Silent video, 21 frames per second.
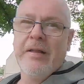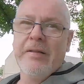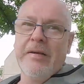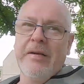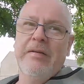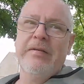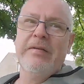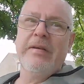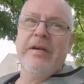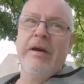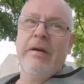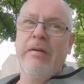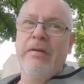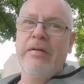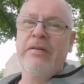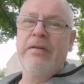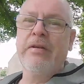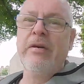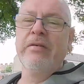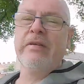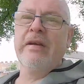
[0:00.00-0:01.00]
Used to go to
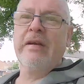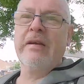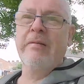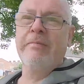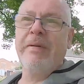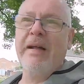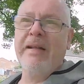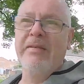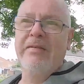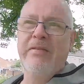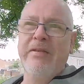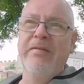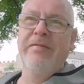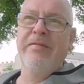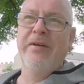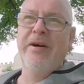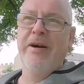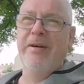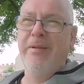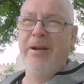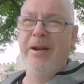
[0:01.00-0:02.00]
school, it's like a badge
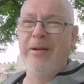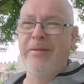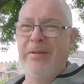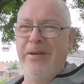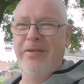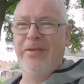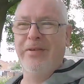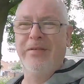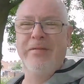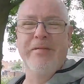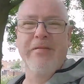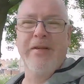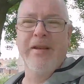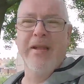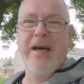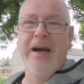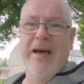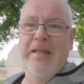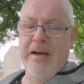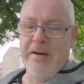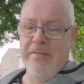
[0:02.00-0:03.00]
of honour or something
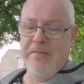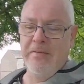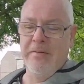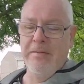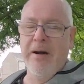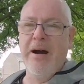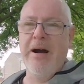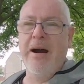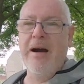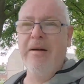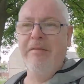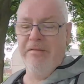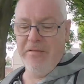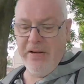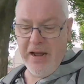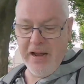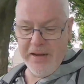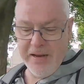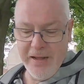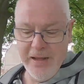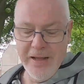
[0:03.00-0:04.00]
like that, from what I've
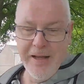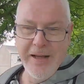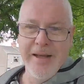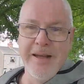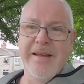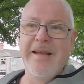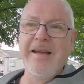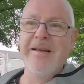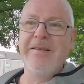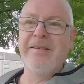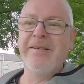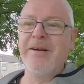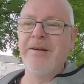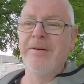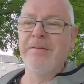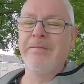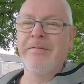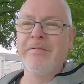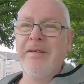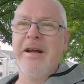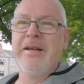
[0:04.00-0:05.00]
read. They used to
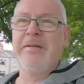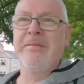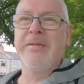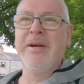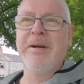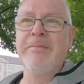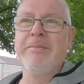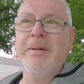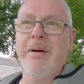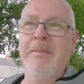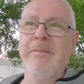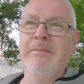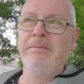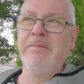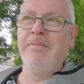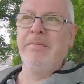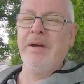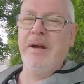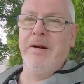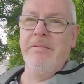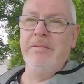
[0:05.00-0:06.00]
go find the bomb,
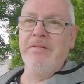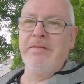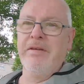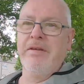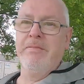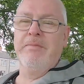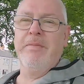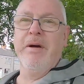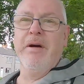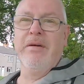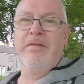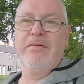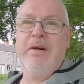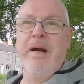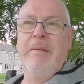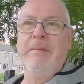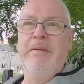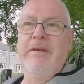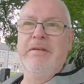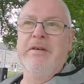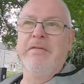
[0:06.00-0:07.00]
you know, obviously
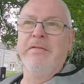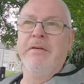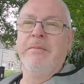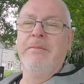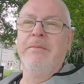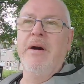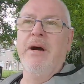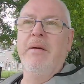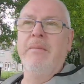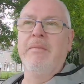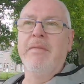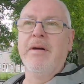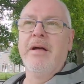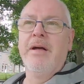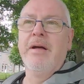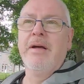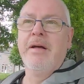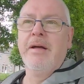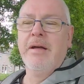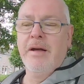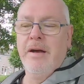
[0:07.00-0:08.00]
shrapnel is off a bomb,
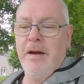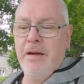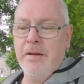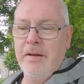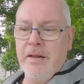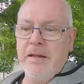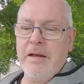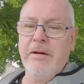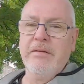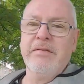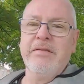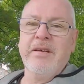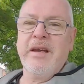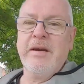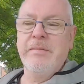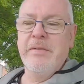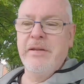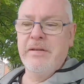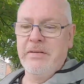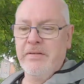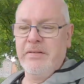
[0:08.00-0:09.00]
and they'd go take
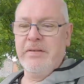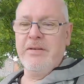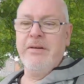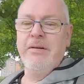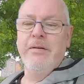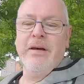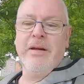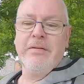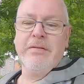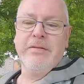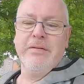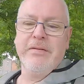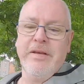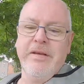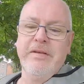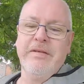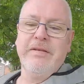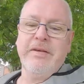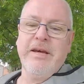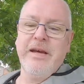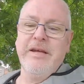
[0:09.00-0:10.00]
them into school. That's what
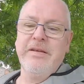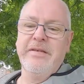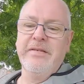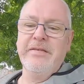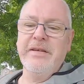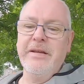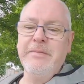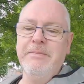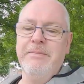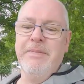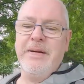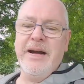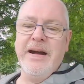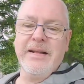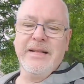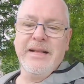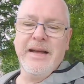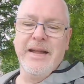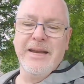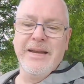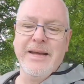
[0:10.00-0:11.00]
these kids did back
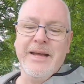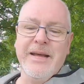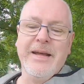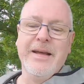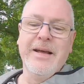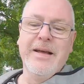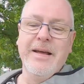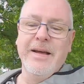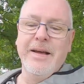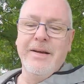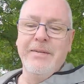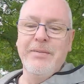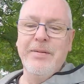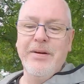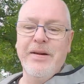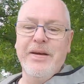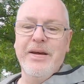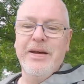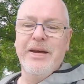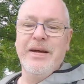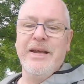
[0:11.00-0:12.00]
then.
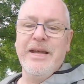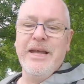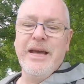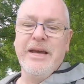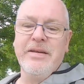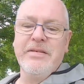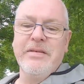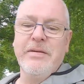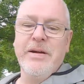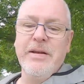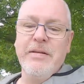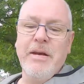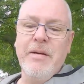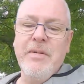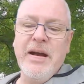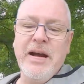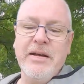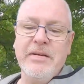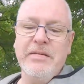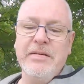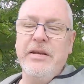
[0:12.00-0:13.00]
But yeah, so anyway,
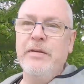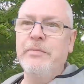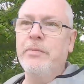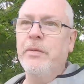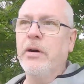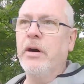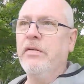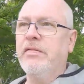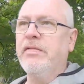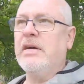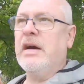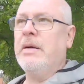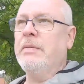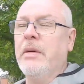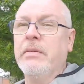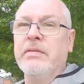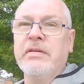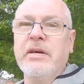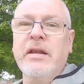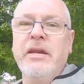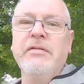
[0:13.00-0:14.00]
back to these butterfly
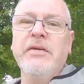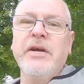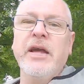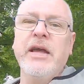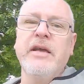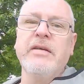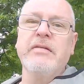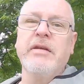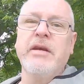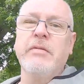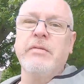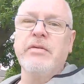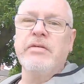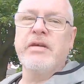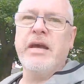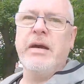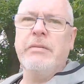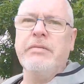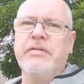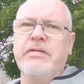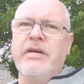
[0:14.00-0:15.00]
bombs, and the thing is, it was kept